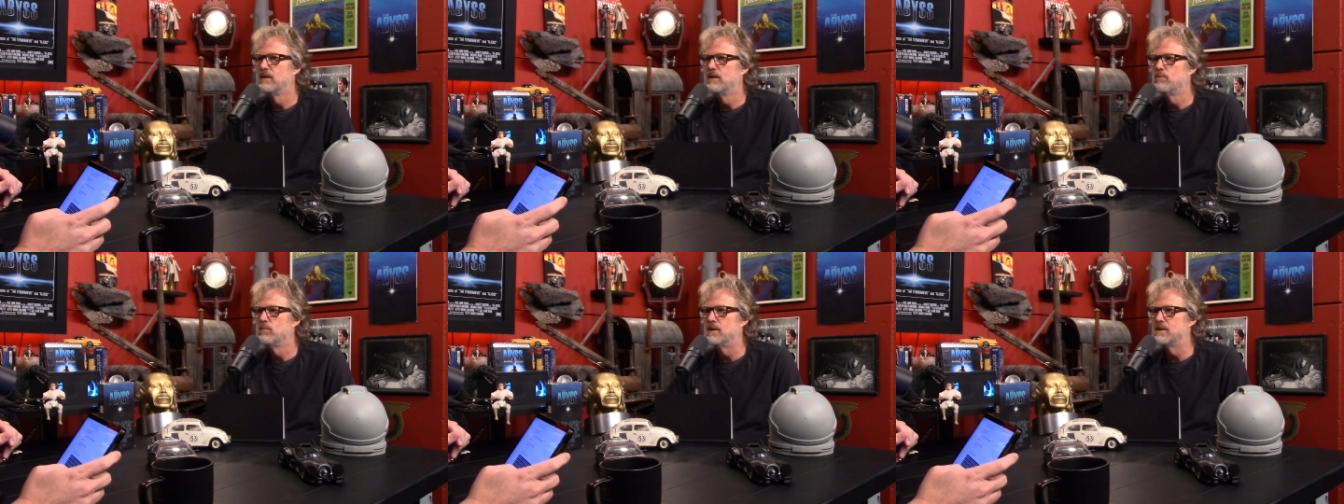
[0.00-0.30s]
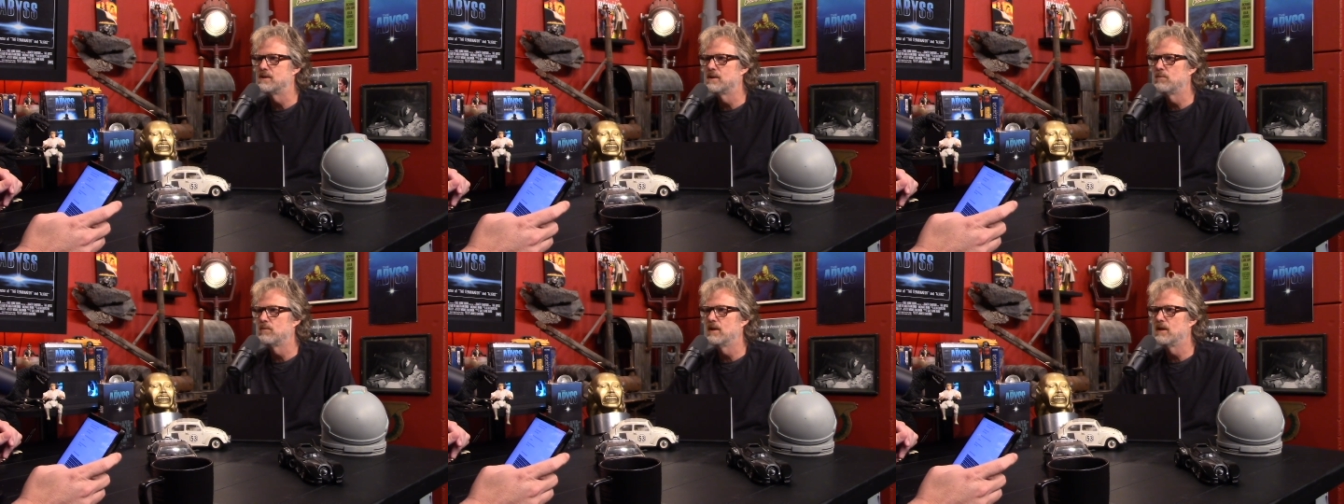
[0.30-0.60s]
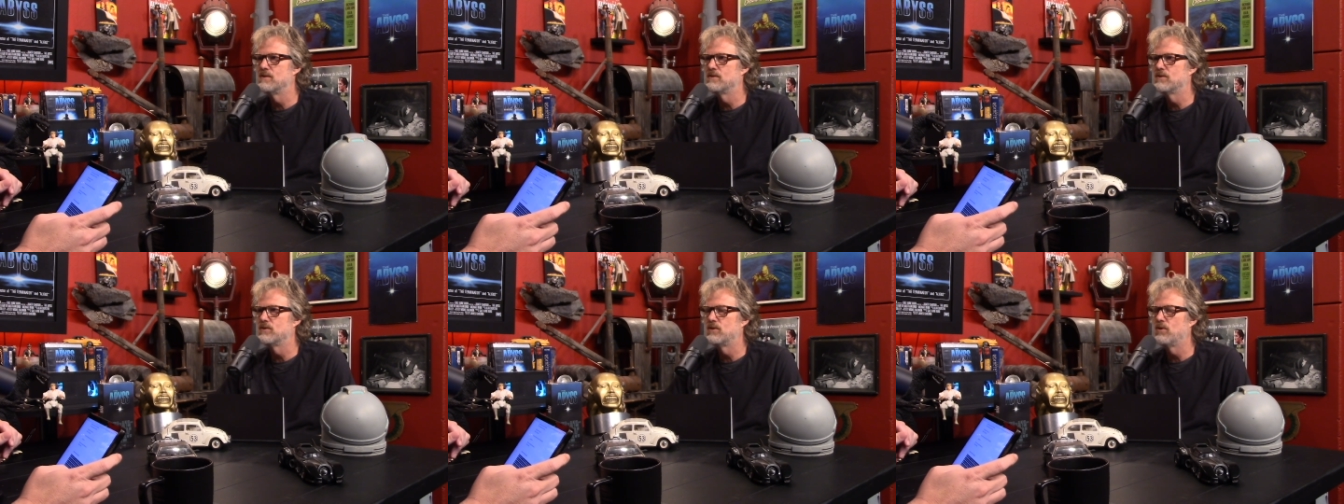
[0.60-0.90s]
but
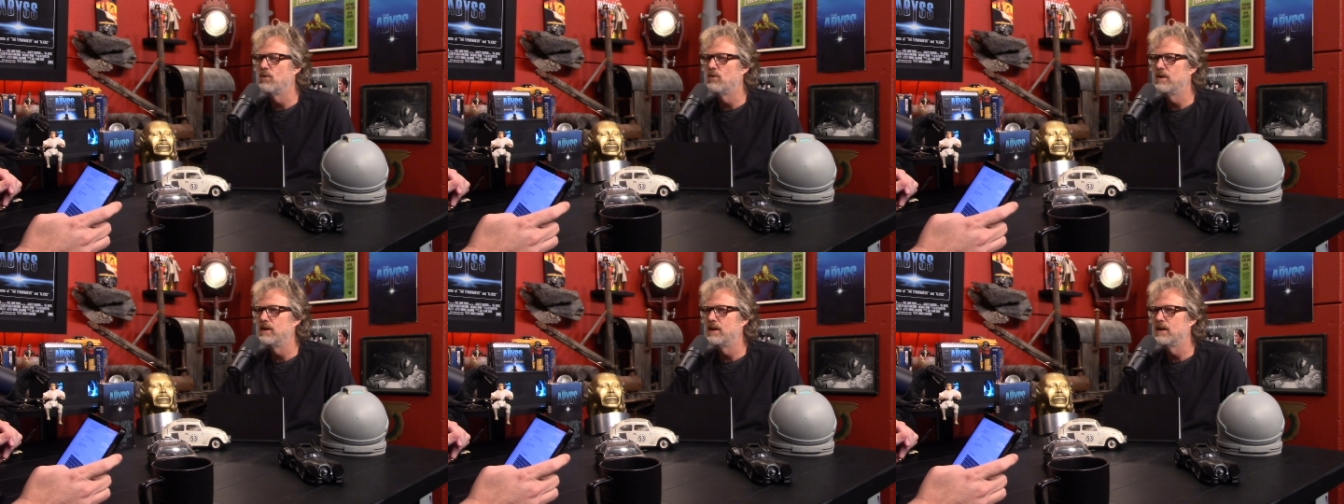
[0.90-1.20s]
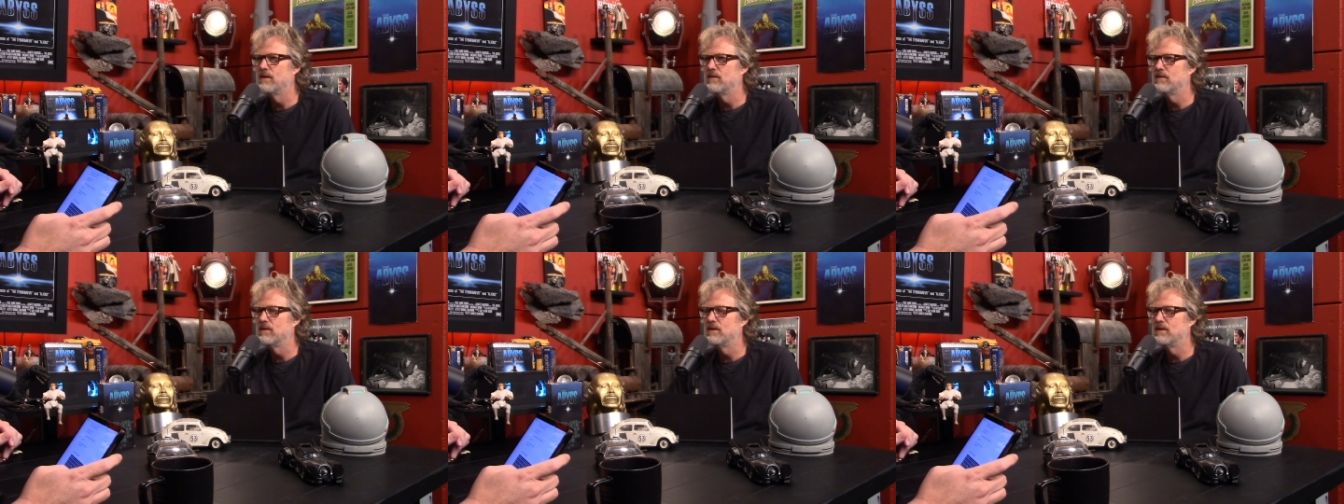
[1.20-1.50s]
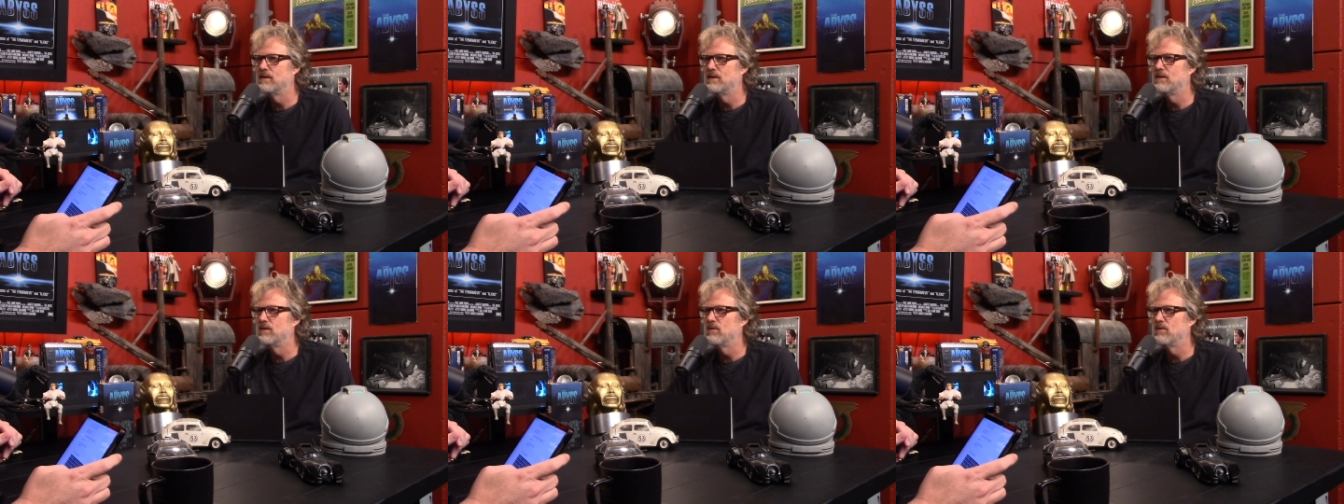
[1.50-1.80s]
sometimes the story
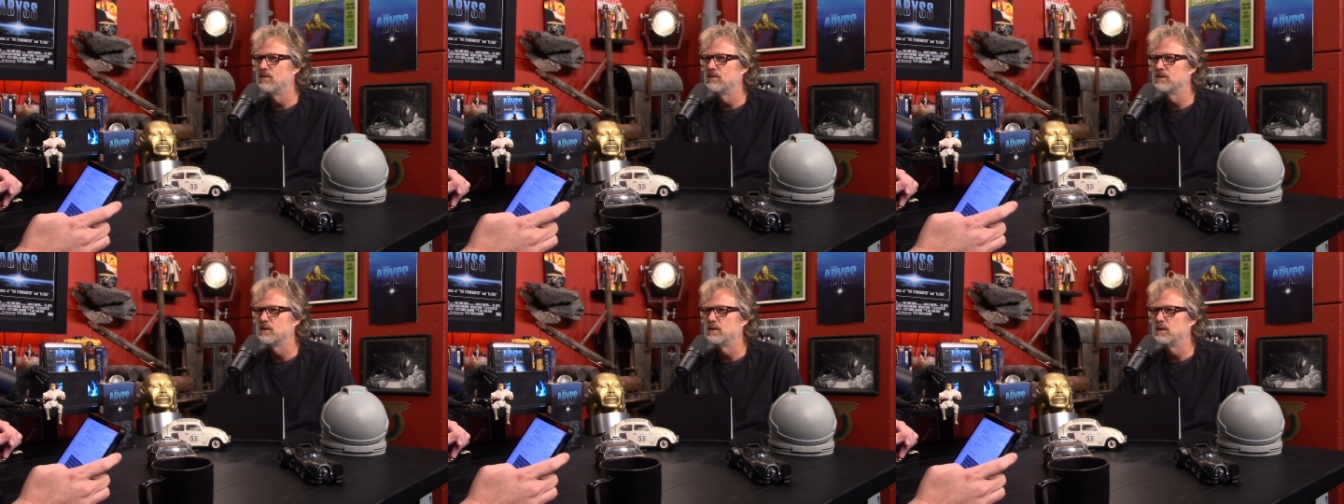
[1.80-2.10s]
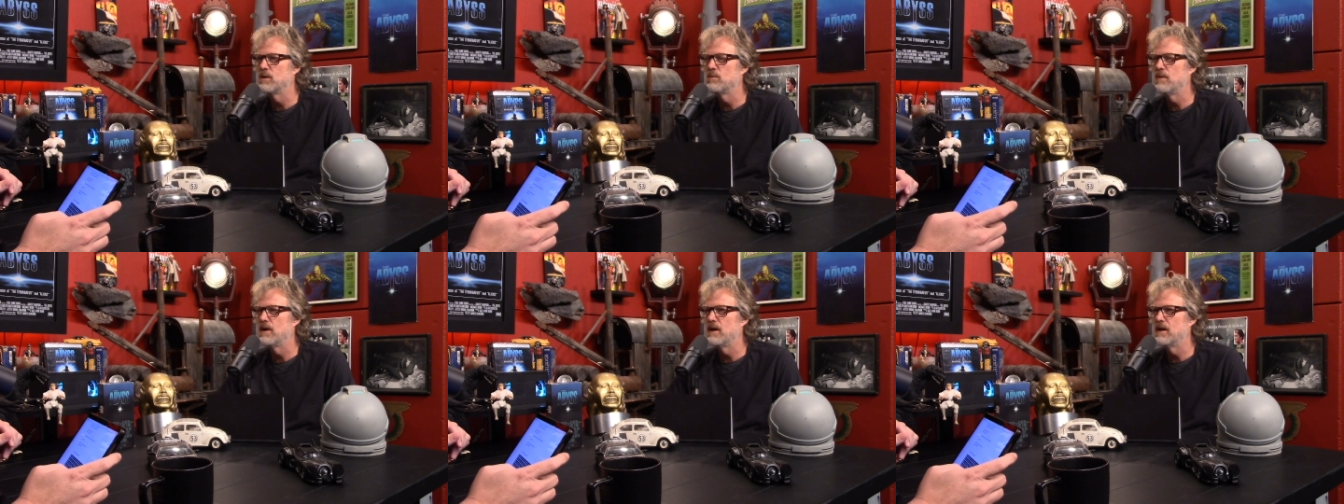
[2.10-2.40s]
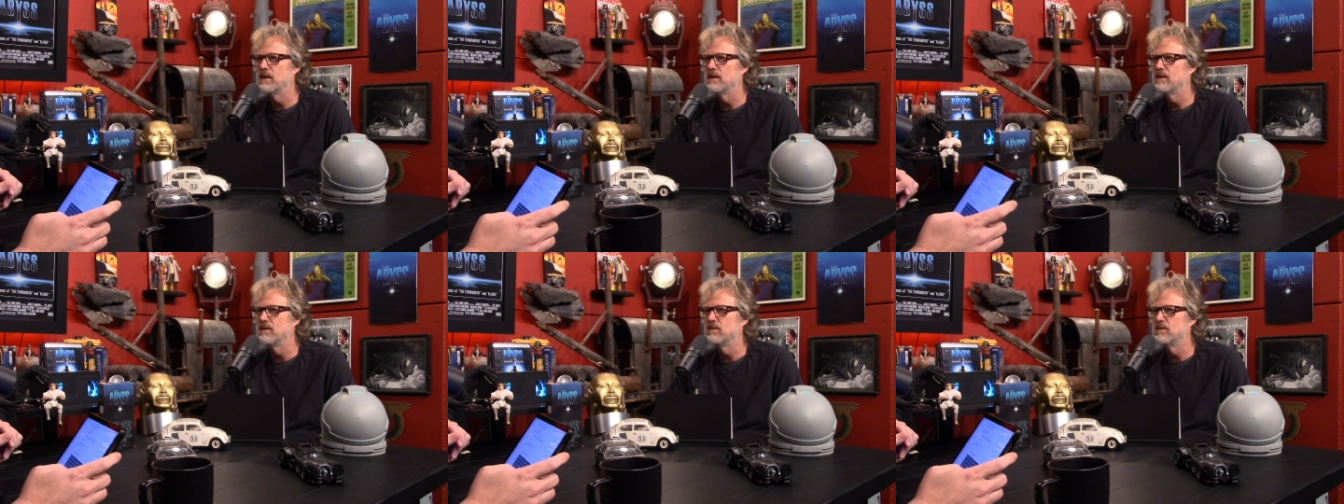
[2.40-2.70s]
doesn't, or there's something about
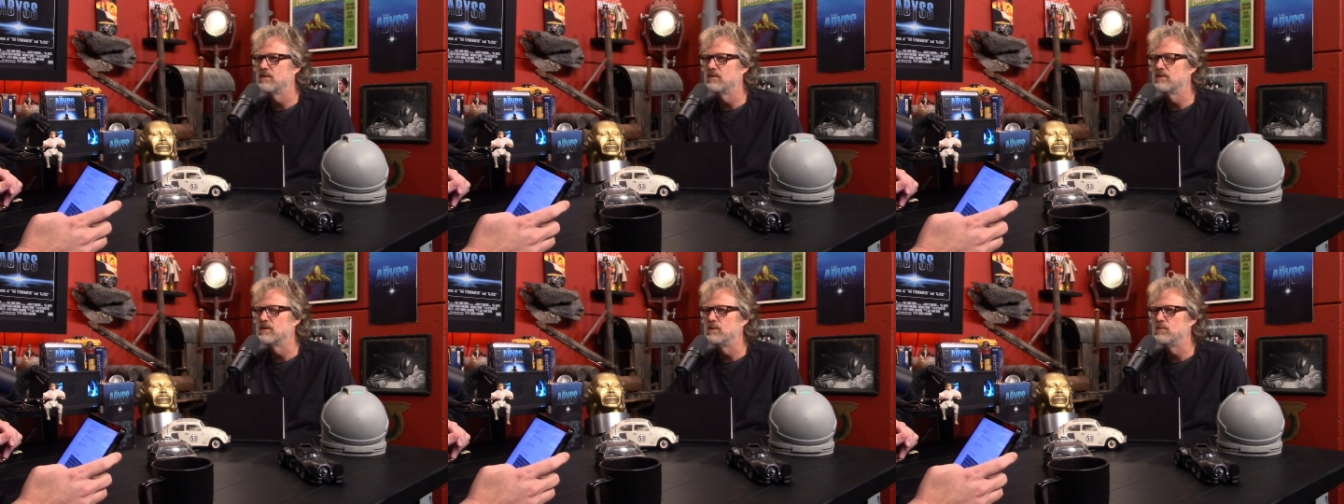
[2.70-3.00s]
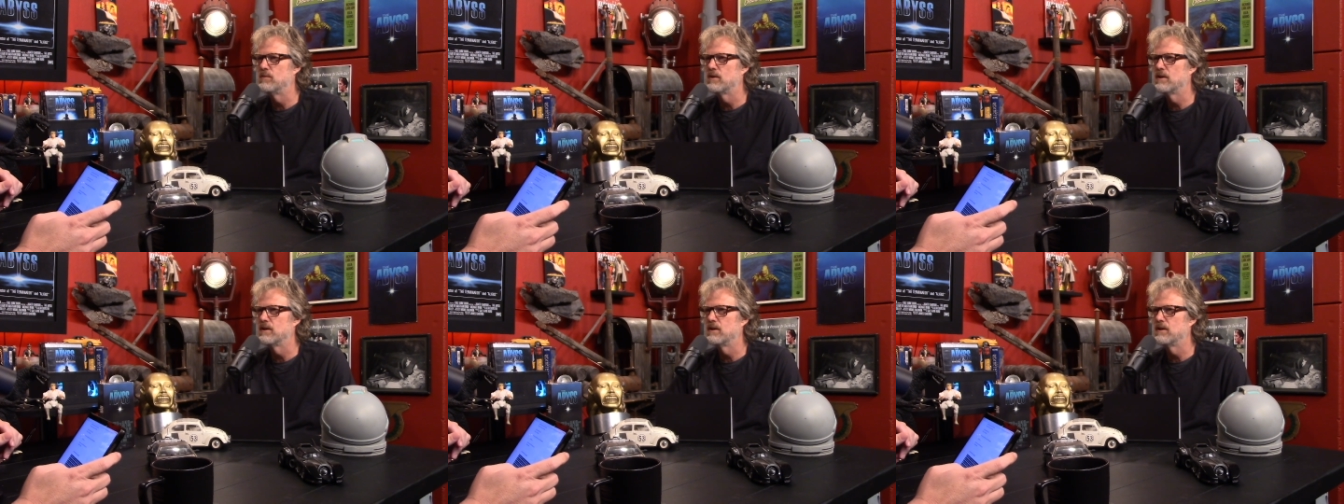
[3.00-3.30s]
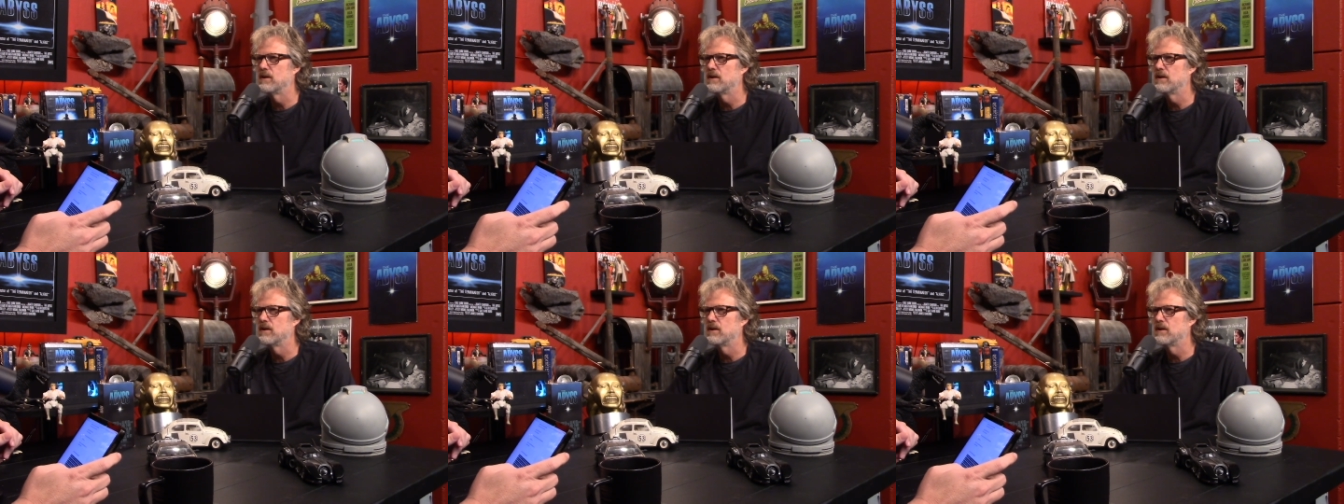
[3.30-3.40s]
it that just seems like,